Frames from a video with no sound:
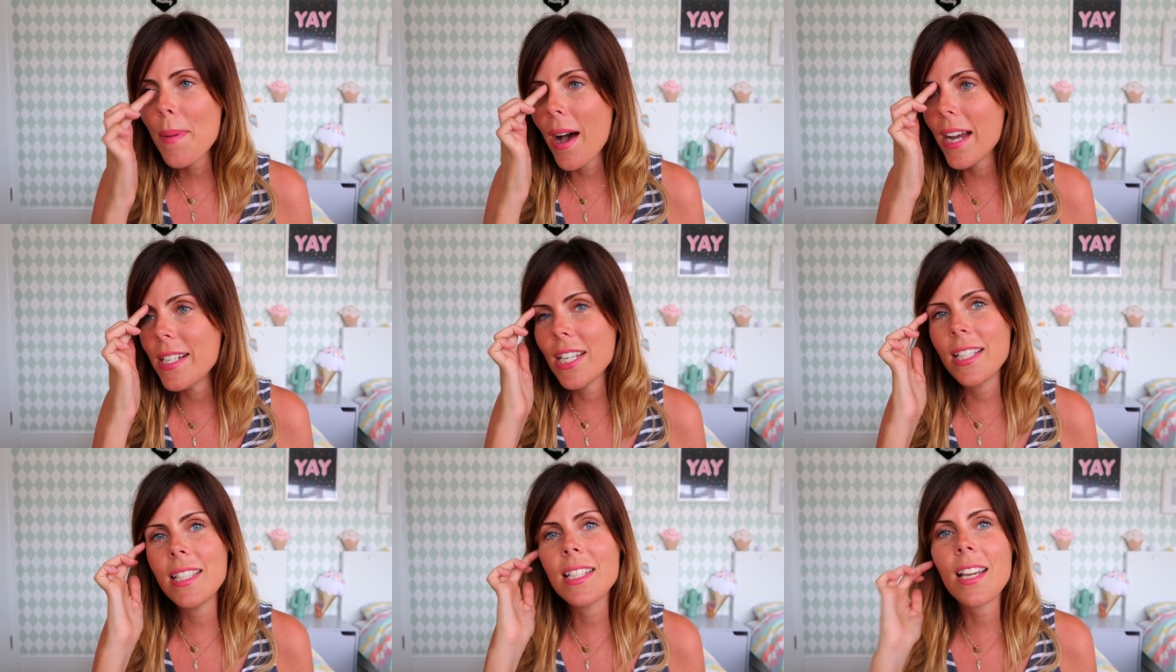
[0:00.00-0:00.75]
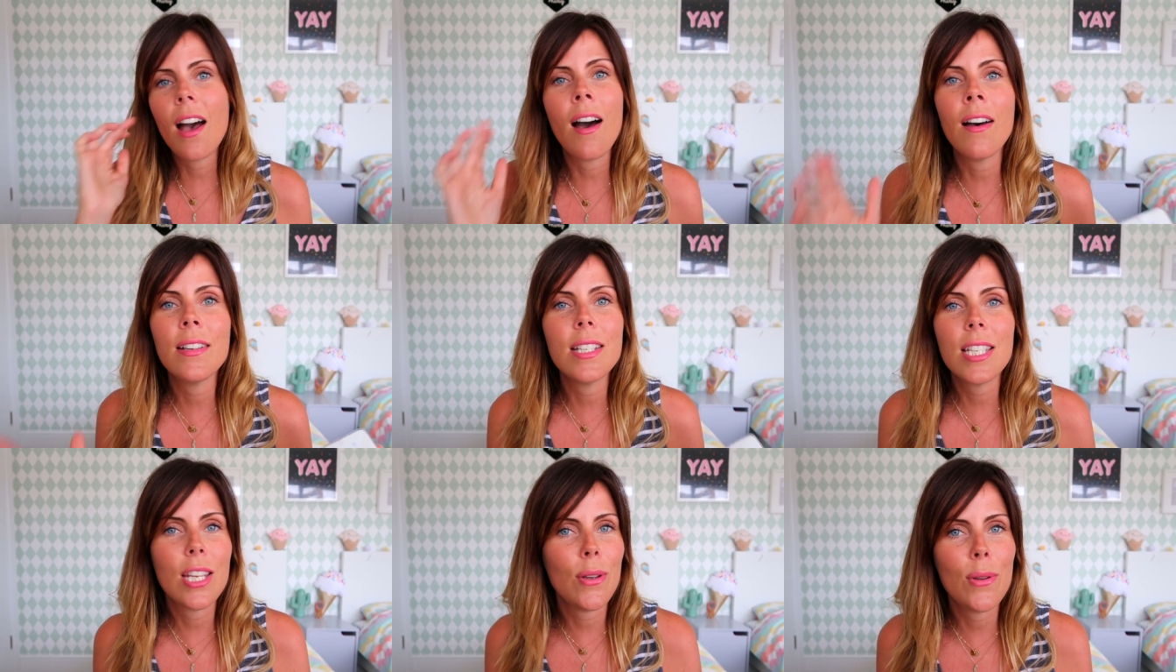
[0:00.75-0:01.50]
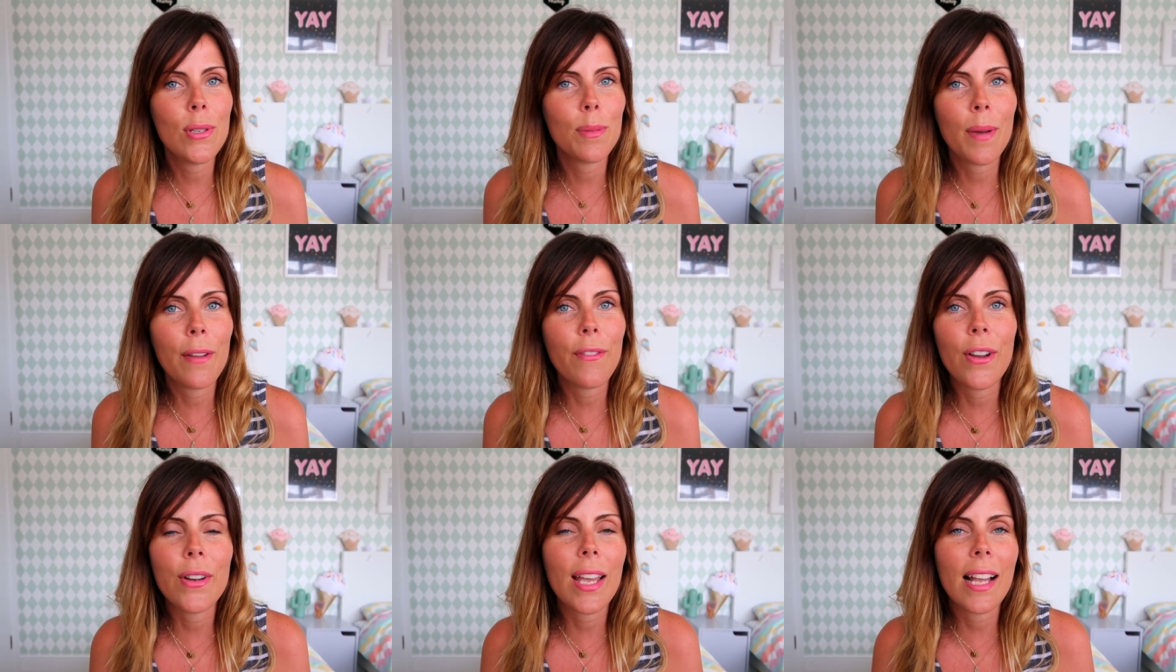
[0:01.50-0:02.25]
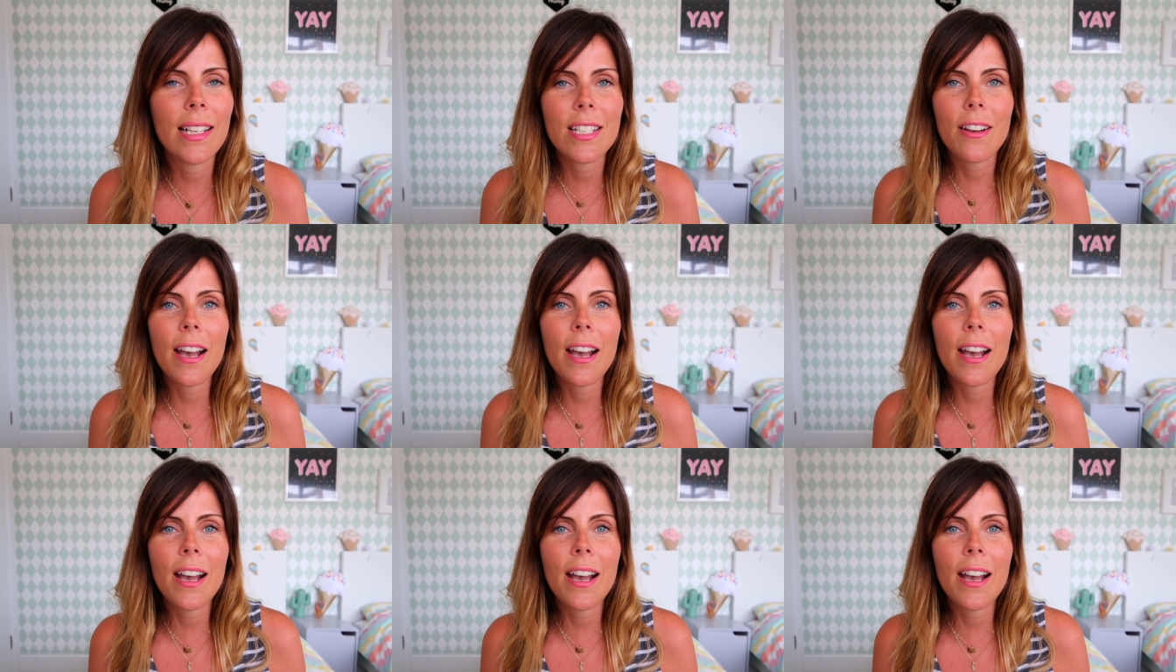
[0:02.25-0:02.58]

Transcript: But I just can't use my phone calendar.